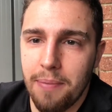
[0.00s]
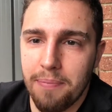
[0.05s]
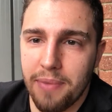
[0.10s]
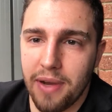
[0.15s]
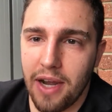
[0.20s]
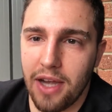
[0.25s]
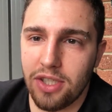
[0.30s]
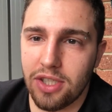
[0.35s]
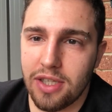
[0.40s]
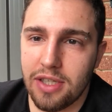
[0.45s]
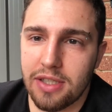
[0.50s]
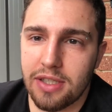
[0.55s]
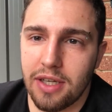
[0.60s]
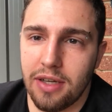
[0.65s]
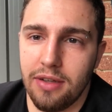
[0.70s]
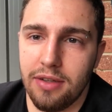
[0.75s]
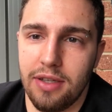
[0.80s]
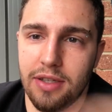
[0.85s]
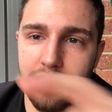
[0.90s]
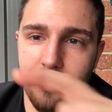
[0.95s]
But as you can
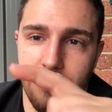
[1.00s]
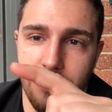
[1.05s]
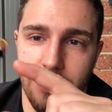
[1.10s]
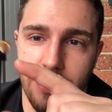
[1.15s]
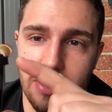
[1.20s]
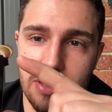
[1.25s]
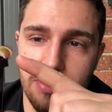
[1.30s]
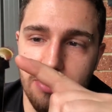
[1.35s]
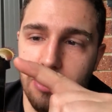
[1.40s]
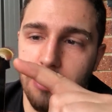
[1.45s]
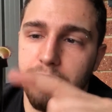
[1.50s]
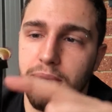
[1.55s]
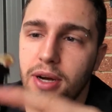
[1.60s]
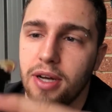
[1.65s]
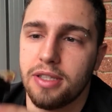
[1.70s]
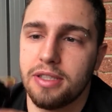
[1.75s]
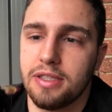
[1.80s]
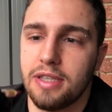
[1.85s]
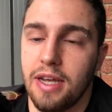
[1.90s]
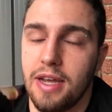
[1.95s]
tell, these are very small
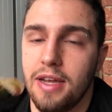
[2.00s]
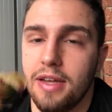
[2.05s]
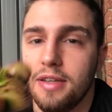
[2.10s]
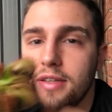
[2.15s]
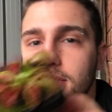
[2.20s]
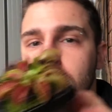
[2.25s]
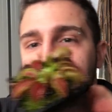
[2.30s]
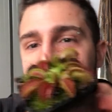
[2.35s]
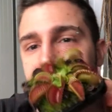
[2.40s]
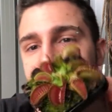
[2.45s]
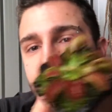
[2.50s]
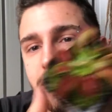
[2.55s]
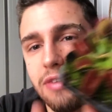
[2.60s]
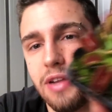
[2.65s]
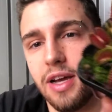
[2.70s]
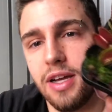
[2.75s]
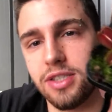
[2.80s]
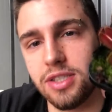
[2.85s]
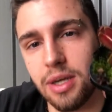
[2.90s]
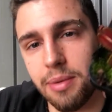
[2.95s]
pots, and the Venus
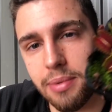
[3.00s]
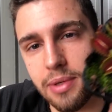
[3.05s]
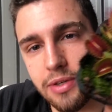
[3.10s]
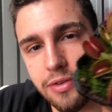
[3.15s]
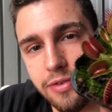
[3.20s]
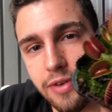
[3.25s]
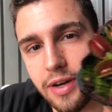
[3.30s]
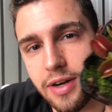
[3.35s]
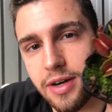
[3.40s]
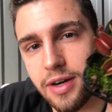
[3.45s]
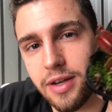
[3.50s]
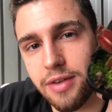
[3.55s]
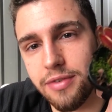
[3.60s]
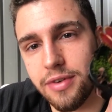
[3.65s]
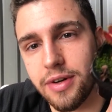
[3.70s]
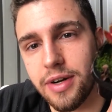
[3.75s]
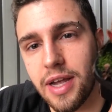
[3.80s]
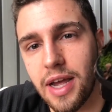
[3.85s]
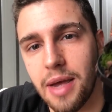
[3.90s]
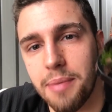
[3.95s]
flytrap is very,
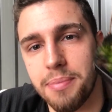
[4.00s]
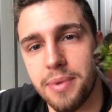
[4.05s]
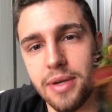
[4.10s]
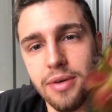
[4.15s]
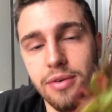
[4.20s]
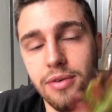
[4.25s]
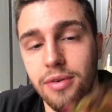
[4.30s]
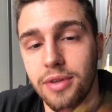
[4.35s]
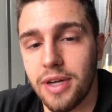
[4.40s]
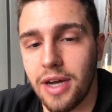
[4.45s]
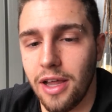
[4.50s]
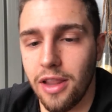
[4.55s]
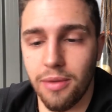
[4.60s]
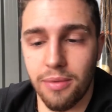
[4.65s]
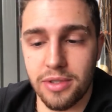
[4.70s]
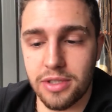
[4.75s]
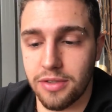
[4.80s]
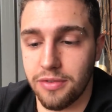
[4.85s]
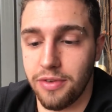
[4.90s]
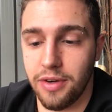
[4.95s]
very happy, and all the other
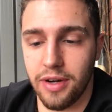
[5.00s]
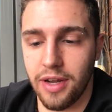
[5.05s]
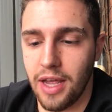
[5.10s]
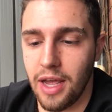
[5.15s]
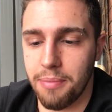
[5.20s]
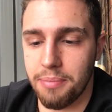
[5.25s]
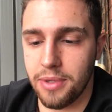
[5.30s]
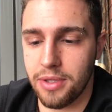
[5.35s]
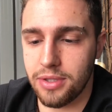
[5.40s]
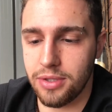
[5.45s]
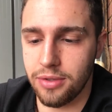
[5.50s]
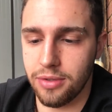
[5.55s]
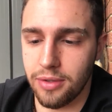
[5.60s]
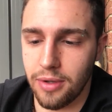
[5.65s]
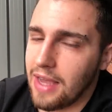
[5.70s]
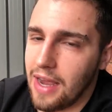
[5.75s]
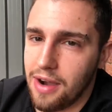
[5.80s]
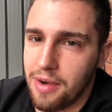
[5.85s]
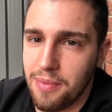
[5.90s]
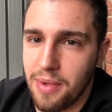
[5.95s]
ones are very happy too.
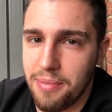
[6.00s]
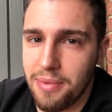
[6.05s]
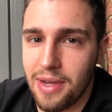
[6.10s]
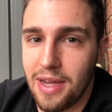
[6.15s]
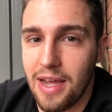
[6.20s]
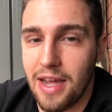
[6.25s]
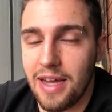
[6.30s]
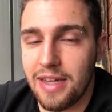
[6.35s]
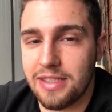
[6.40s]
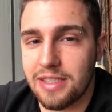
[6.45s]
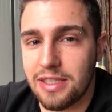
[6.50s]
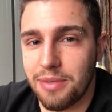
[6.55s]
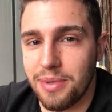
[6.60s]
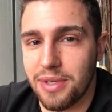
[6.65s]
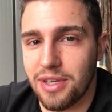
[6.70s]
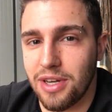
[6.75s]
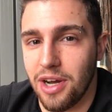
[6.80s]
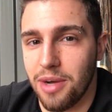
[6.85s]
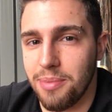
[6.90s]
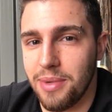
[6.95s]
I remember I had
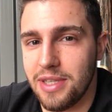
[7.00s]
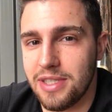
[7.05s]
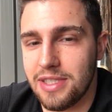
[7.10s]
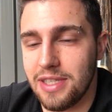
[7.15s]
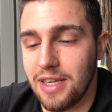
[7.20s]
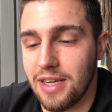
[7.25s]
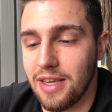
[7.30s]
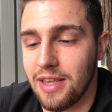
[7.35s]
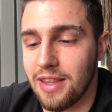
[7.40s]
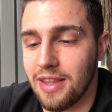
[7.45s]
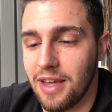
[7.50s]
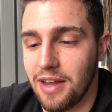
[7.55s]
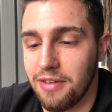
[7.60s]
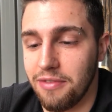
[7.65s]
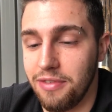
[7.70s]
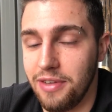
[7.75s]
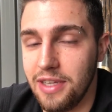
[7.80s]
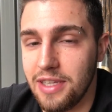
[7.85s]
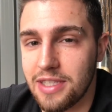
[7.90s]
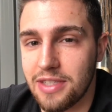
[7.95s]
someone commenting that
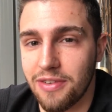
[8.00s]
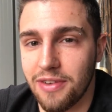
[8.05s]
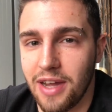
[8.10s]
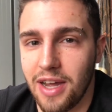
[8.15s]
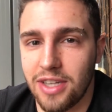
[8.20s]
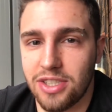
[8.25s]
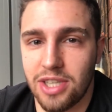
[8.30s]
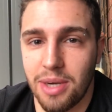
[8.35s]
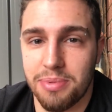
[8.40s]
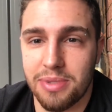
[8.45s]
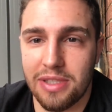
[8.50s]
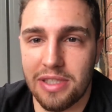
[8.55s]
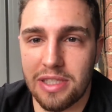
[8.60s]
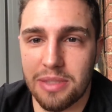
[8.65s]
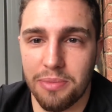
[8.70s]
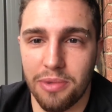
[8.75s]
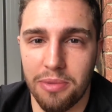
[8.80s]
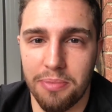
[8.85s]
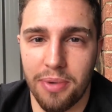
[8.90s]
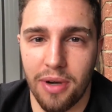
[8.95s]
Venus flytraps in
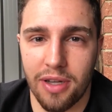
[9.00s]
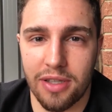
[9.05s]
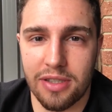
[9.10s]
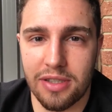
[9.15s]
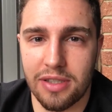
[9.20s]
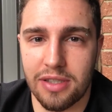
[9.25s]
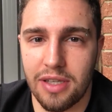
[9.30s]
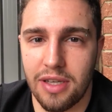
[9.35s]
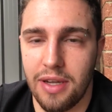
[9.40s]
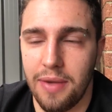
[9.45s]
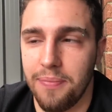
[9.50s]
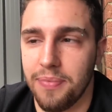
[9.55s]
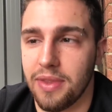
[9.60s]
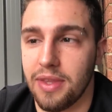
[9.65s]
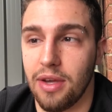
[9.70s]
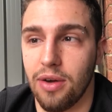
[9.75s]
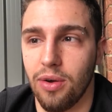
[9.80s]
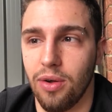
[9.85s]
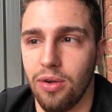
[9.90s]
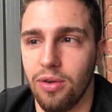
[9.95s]
small pots,
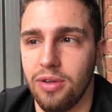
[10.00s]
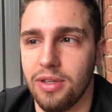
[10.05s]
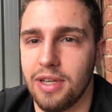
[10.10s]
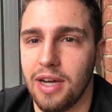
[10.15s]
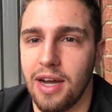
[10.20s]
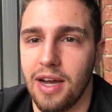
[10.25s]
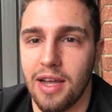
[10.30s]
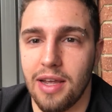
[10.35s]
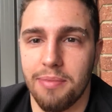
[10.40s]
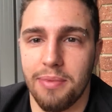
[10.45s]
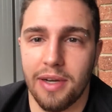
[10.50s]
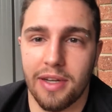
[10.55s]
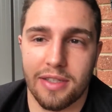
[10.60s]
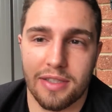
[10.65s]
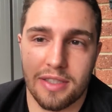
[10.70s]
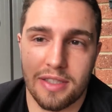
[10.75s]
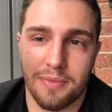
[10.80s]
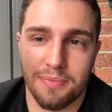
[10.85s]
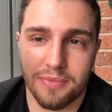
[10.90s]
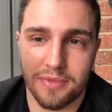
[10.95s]
they'll all die,
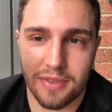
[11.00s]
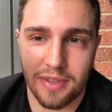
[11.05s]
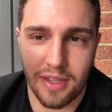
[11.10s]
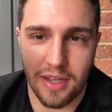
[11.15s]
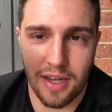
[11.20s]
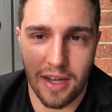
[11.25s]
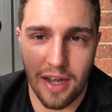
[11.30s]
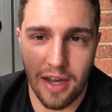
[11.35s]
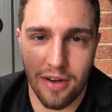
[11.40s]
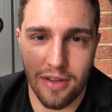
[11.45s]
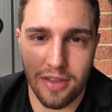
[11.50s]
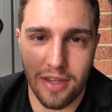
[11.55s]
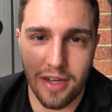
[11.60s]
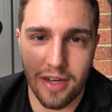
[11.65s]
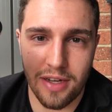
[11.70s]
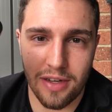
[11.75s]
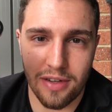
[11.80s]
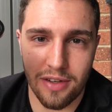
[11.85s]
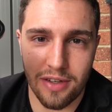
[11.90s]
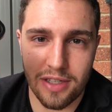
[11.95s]
but I don't
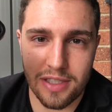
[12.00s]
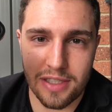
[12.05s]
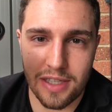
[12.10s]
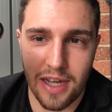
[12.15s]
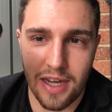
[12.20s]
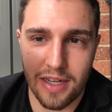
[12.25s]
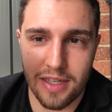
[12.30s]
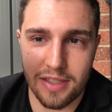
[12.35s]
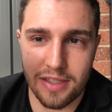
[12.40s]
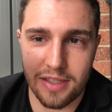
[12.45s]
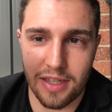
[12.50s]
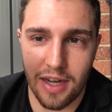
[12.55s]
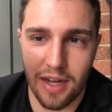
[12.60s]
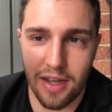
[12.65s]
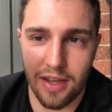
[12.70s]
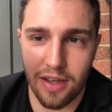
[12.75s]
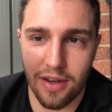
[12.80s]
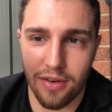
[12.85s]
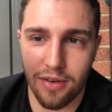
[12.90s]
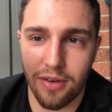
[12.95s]
think it looks like it's
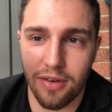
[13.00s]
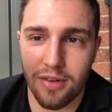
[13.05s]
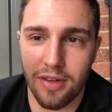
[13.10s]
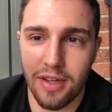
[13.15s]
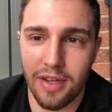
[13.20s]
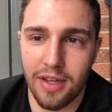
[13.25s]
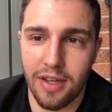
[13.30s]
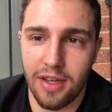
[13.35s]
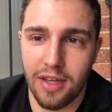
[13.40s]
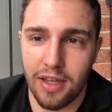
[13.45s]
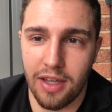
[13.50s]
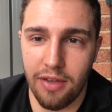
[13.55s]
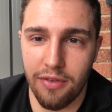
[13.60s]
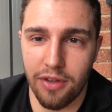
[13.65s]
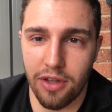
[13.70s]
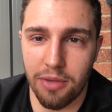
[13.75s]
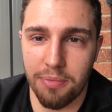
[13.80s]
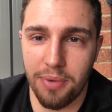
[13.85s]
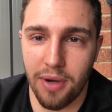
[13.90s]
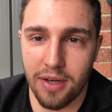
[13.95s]
dying at all. Even
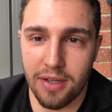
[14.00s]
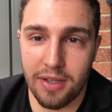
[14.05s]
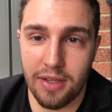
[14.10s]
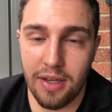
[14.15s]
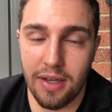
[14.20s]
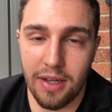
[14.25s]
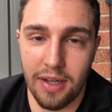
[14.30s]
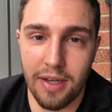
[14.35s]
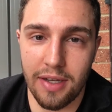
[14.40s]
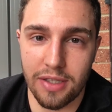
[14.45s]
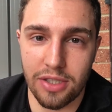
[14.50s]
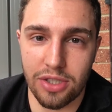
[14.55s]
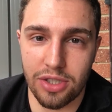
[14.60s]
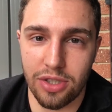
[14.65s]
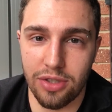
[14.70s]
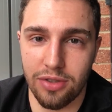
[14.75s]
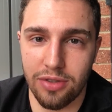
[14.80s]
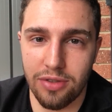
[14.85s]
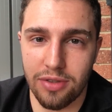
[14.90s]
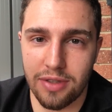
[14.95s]
though the pot, it is
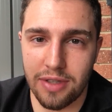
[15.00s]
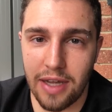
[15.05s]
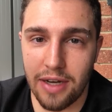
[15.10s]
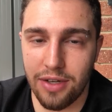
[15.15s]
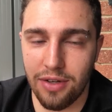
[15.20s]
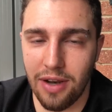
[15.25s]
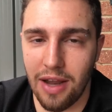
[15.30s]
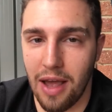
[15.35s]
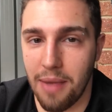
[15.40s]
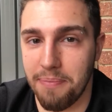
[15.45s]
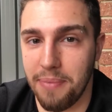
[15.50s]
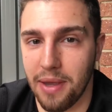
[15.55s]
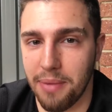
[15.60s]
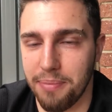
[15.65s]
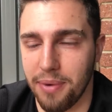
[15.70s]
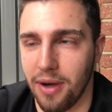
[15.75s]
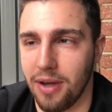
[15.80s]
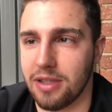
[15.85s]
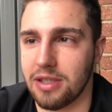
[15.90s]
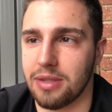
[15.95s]
true, they do like big
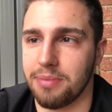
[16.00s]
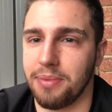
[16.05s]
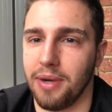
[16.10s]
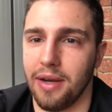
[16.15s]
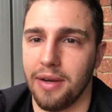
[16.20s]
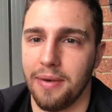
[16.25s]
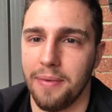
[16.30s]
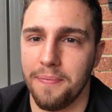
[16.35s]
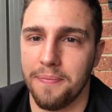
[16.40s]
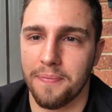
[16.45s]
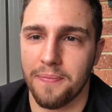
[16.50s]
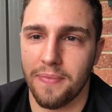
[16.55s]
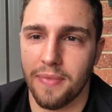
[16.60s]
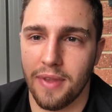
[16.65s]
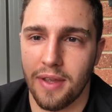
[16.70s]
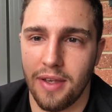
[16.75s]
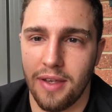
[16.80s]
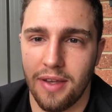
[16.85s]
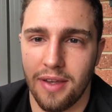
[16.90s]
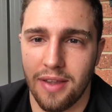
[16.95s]
pots, but
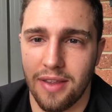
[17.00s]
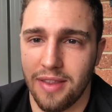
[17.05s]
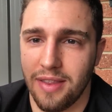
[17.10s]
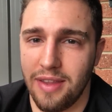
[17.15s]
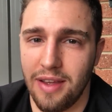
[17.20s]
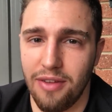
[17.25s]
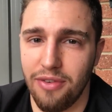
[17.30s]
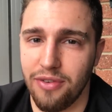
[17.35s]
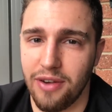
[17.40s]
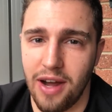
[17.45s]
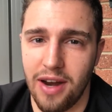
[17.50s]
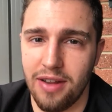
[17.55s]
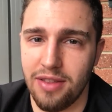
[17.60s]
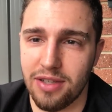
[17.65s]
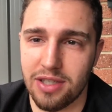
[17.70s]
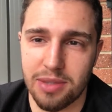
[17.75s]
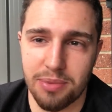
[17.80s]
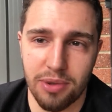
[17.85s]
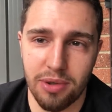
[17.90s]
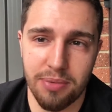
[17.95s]
they're fine in
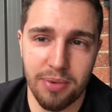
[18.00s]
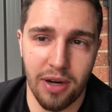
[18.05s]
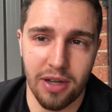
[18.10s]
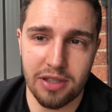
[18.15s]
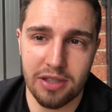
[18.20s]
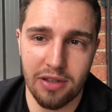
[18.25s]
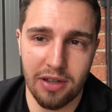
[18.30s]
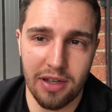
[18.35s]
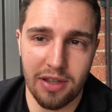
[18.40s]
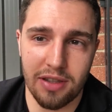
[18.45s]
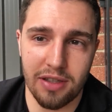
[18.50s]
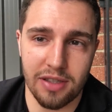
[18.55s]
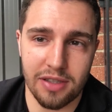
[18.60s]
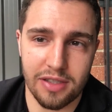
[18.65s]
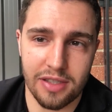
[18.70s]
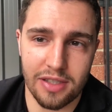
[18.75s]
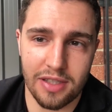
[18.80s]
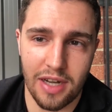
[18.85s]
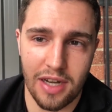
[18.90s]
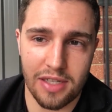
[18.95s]
the small pots. Look at
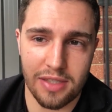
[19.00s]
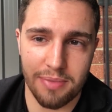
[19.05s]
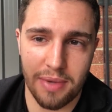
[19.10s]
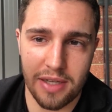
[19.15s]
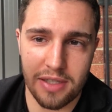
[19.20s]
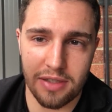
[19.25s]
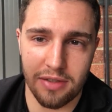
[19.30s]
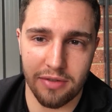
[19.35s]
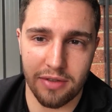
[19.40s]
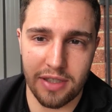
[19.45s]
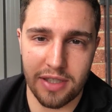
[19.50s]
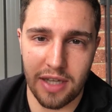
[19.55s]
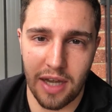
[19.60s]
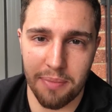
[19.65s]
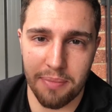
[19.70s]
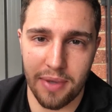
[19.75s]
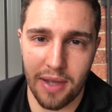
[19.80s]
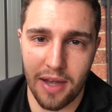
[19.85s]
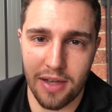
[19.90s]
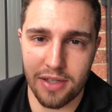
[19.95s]
this guy's massive, he's
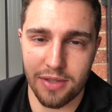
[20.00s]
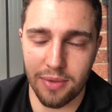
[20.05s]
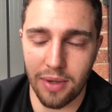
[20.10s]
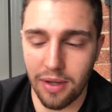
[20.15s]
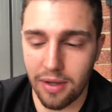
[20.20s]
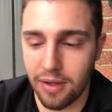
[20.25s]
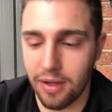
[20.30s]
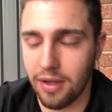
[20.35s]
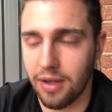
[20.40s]
happy as well.